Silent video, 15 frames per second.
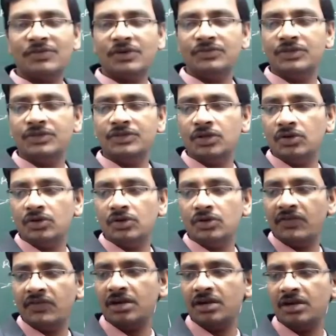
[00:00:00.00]
of 0
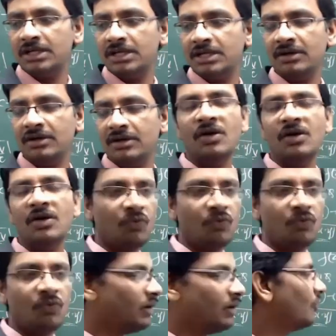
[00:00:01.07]
divided by z.
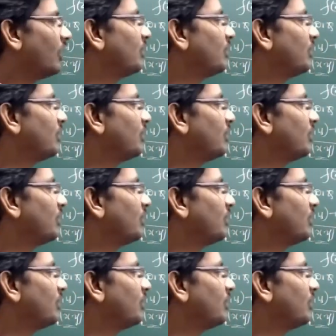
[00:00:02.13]
Why?